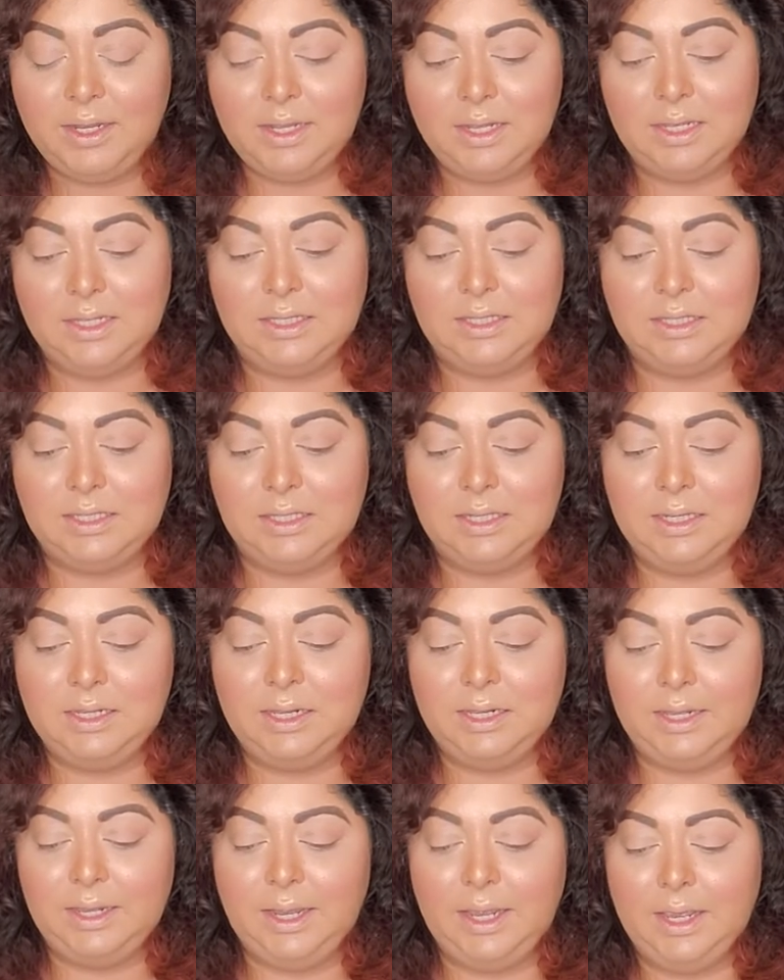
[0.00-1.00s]
this
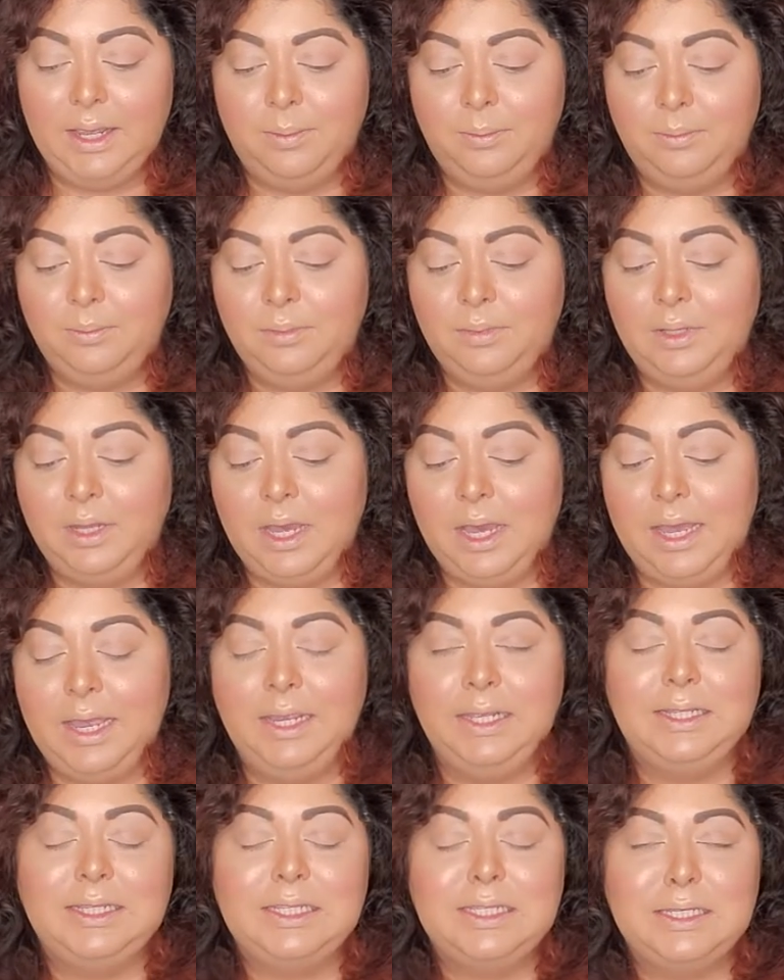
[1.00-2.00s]

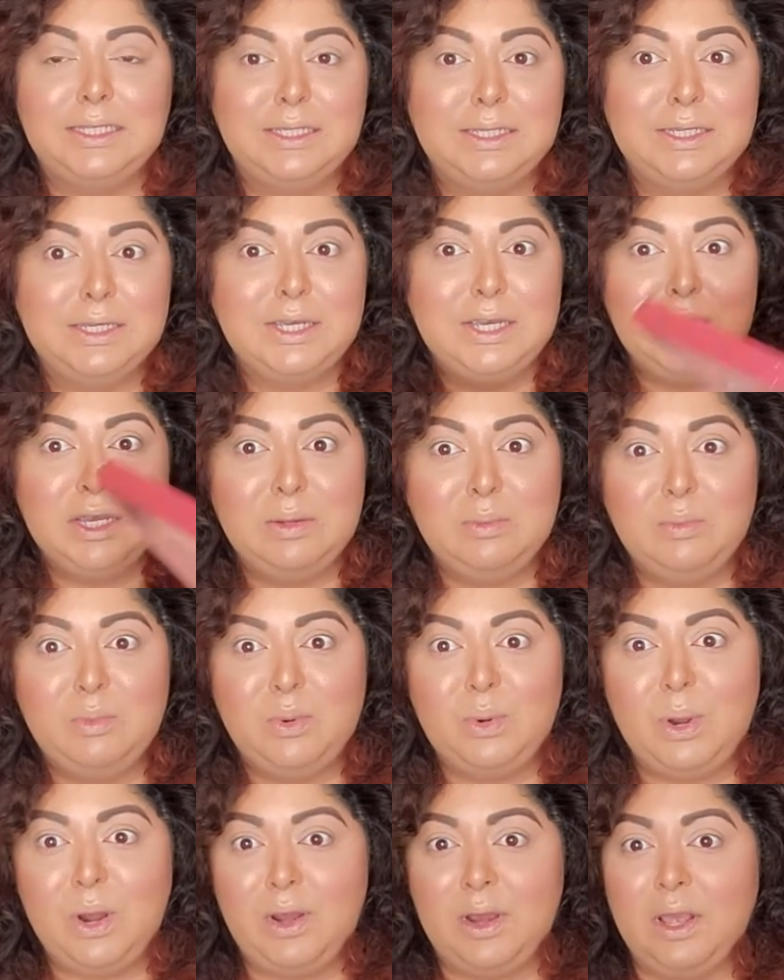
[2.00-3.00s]
Glamlite
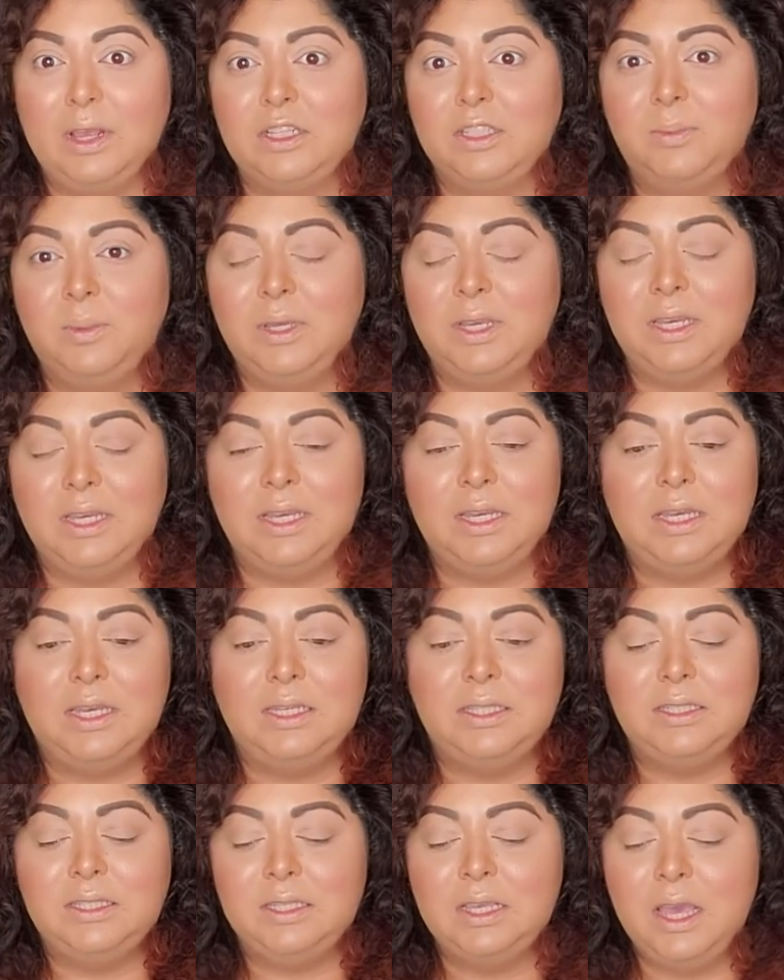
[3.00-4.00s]
product
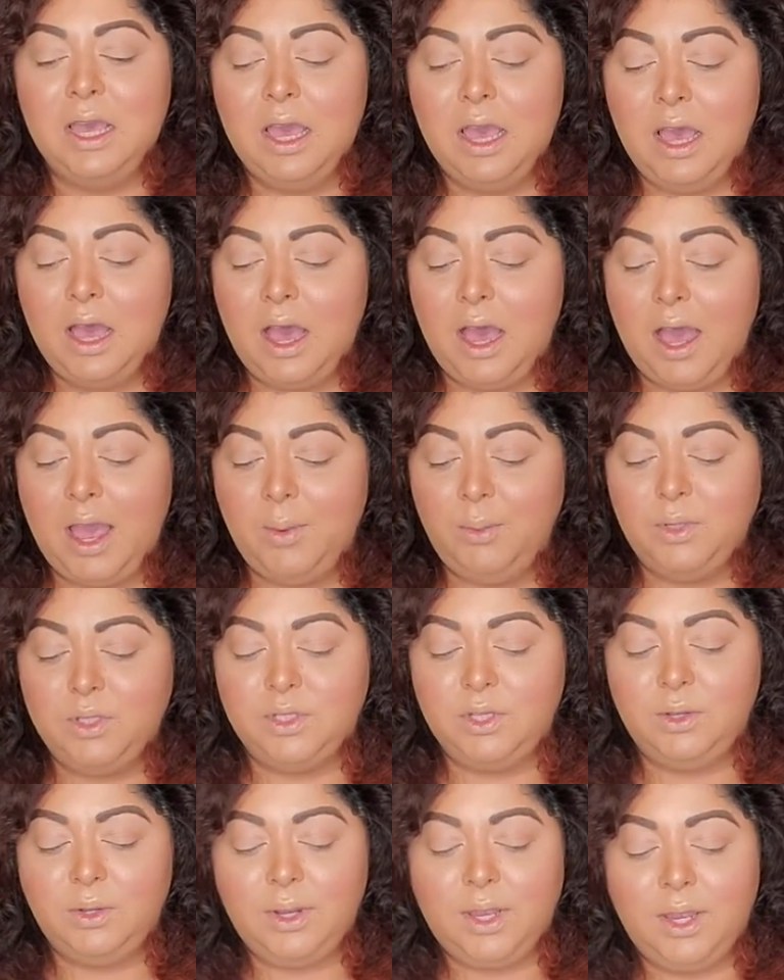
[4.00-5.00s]
because I
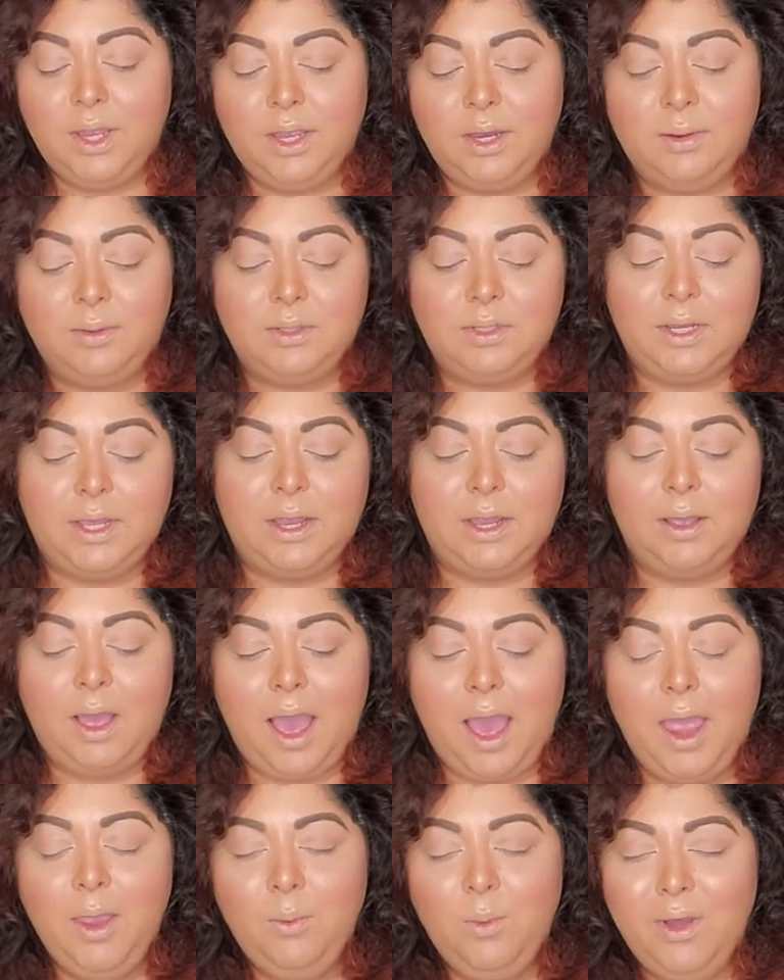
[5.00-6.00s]
was looking and I was like,
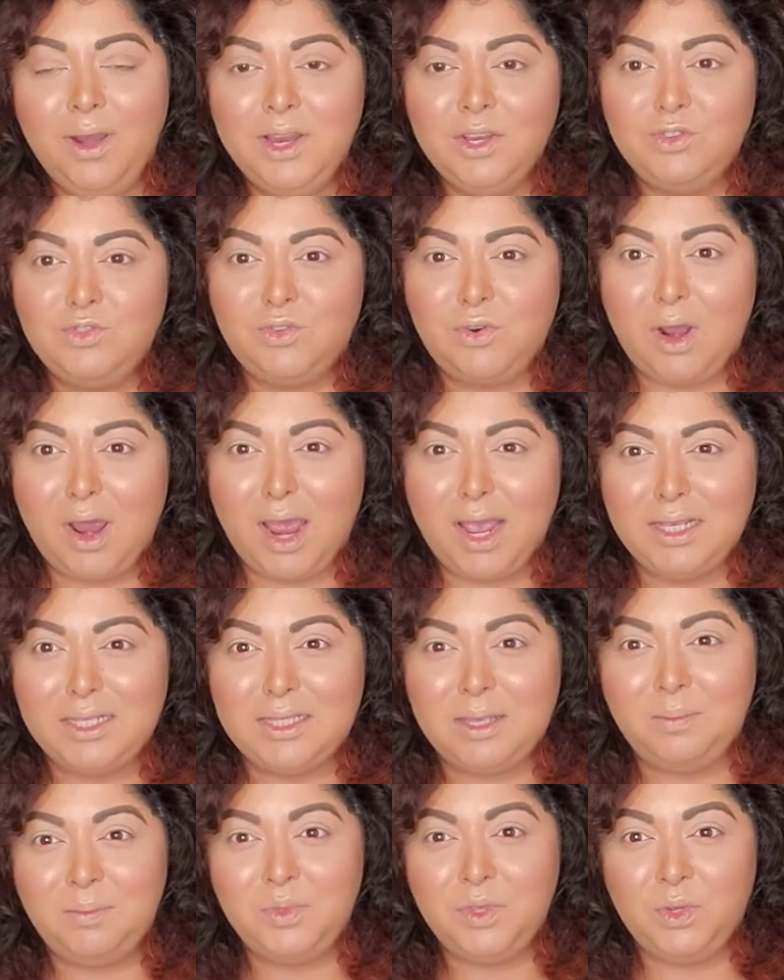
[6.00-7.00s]
I want to try
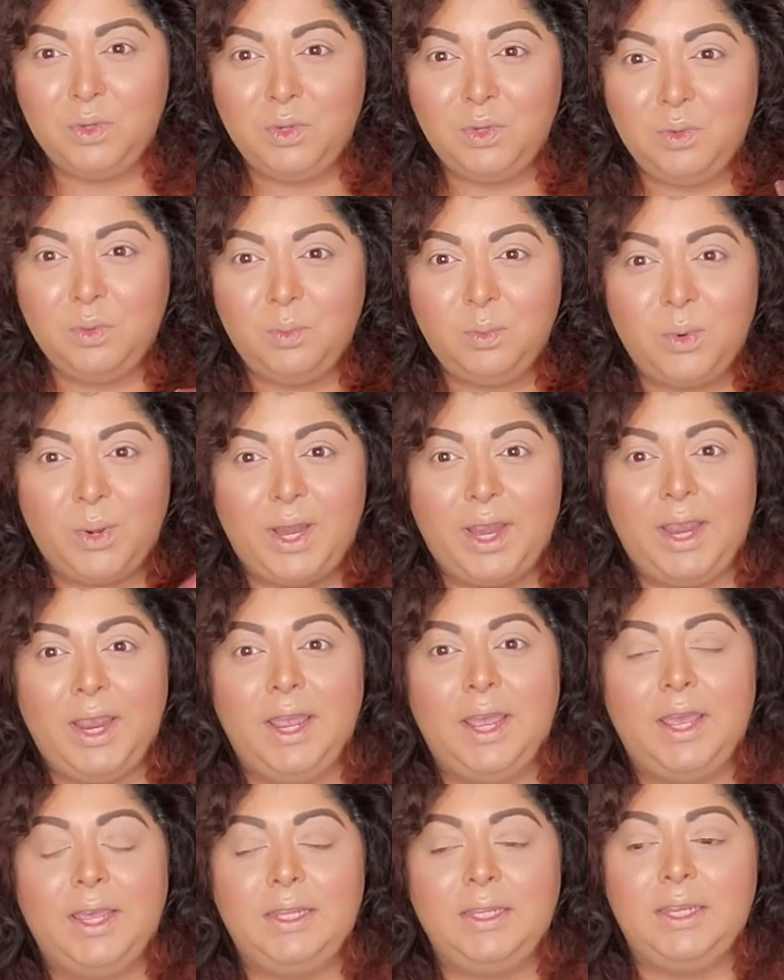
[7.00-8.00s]
some new
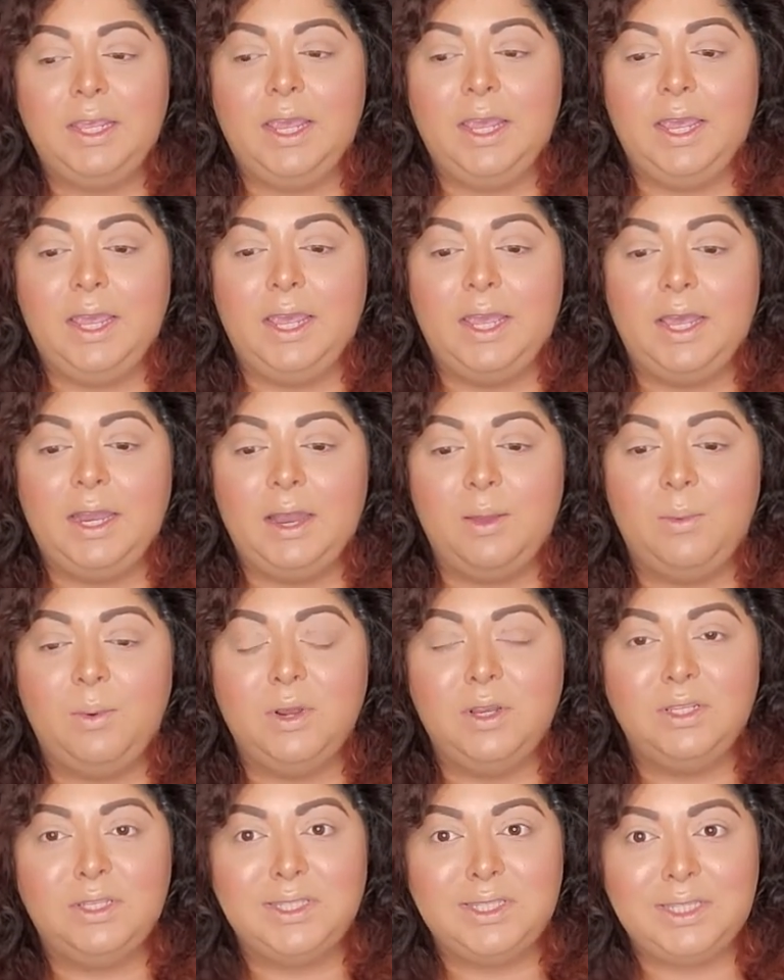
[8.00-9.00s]
brand and I
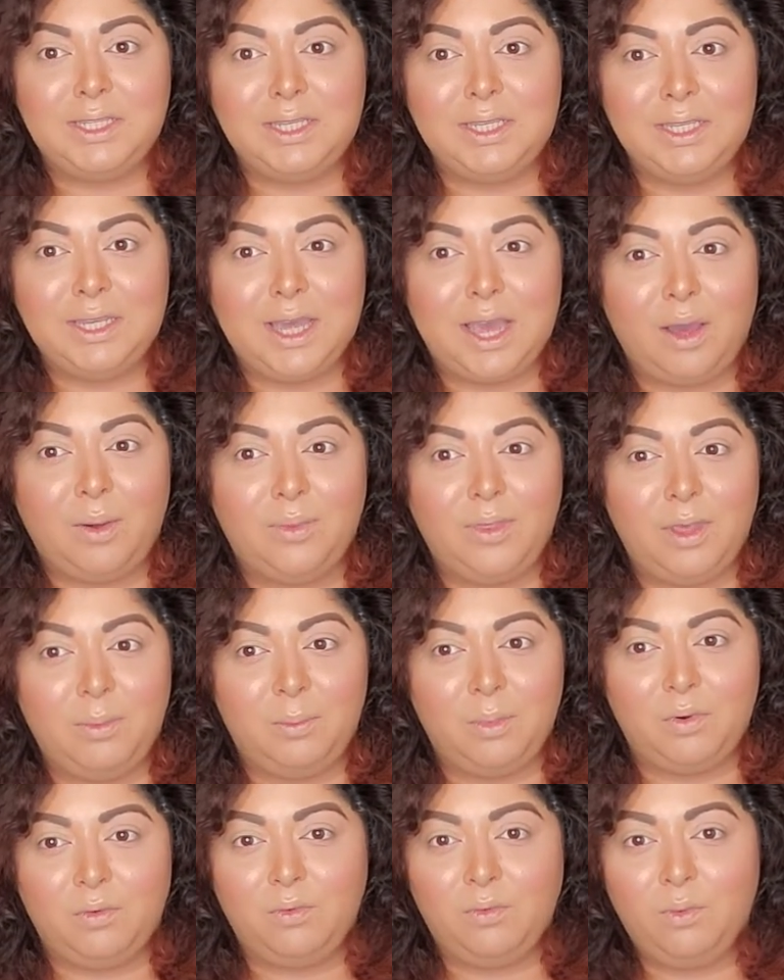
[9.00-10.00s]
want to see how they
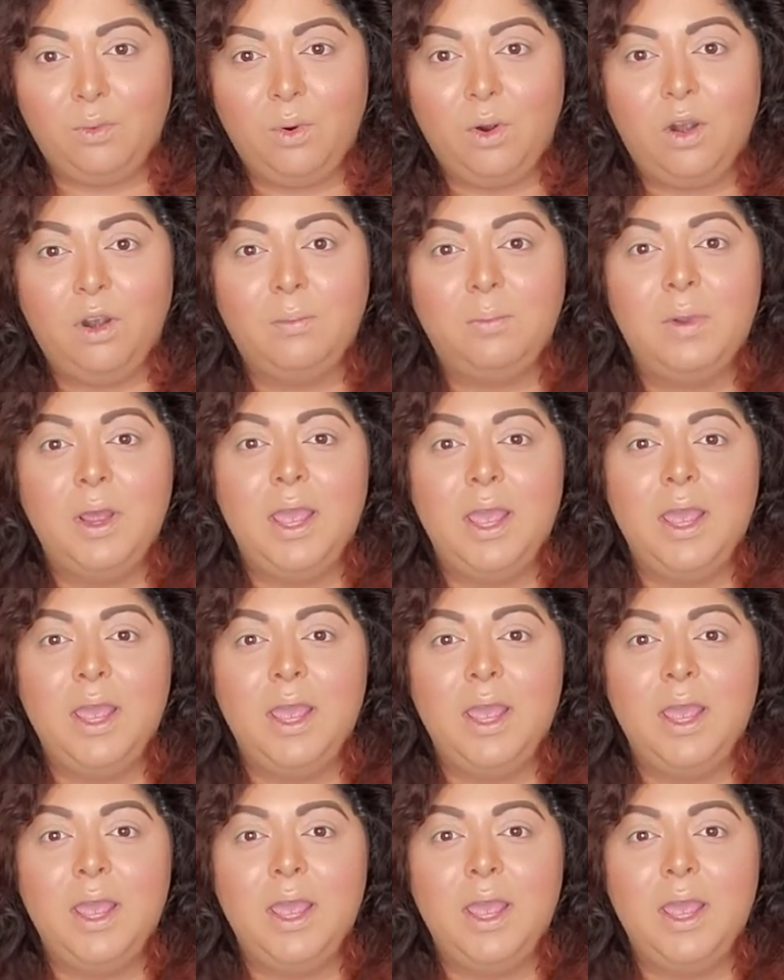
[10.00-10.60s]
perform.